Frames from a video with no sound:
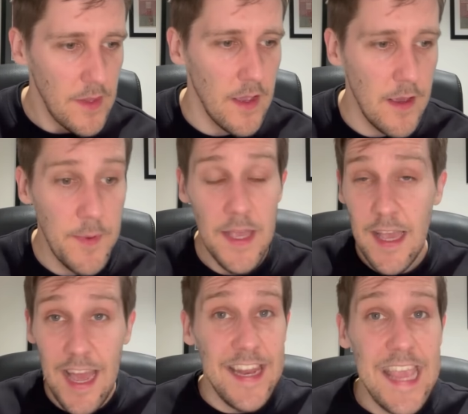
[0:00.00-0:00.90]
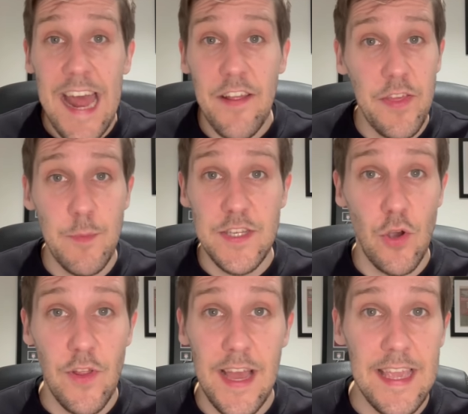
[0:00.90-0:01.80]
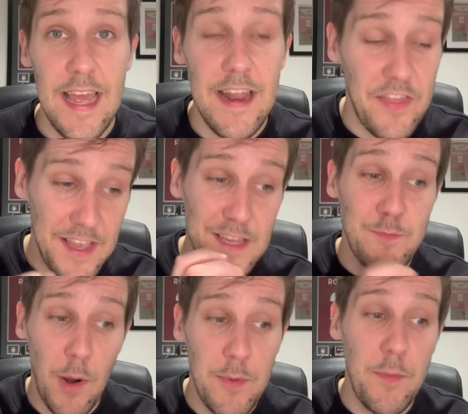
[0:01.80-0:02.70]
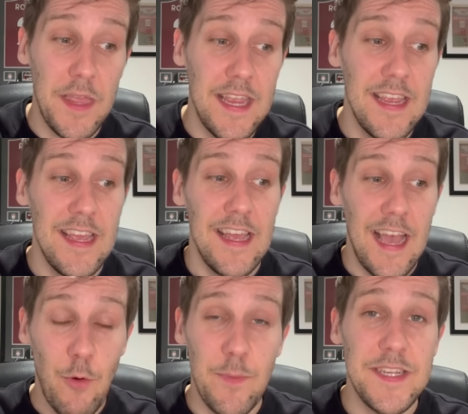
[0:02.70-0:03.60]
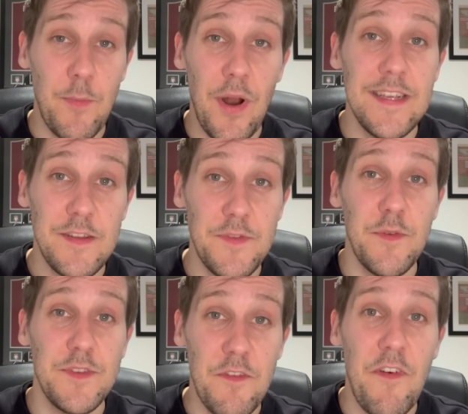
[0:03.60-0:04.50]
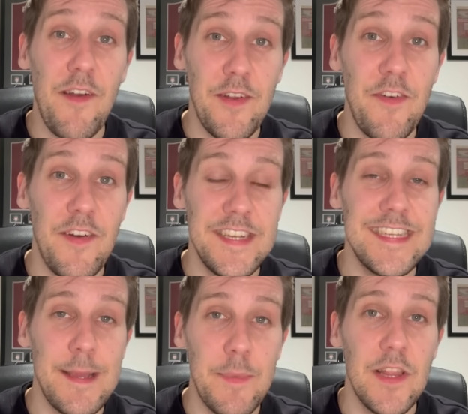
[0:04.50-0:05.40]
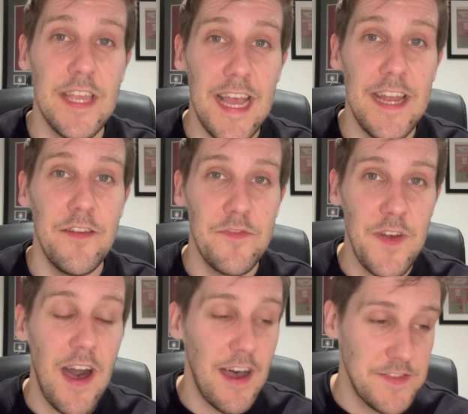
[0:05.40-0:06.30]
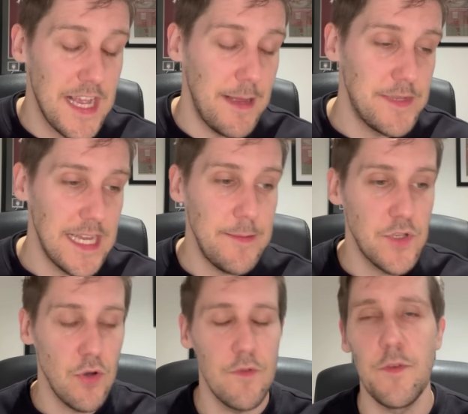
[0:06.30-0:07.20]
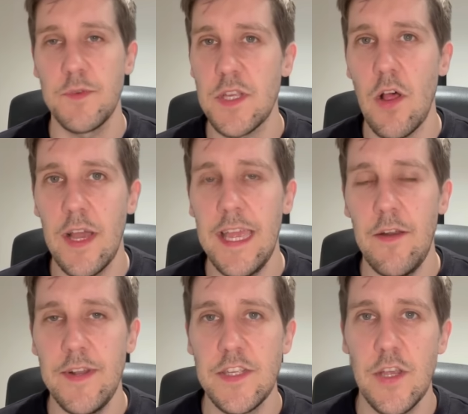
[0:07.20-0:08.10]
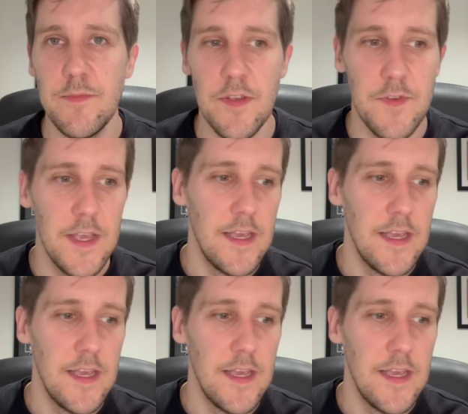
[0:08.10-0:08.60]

And again, I think we saw that again. I think it's probably, I wouldn't be surprised if it was a very, very similar kind of halftime team talk from Slot here in terms of,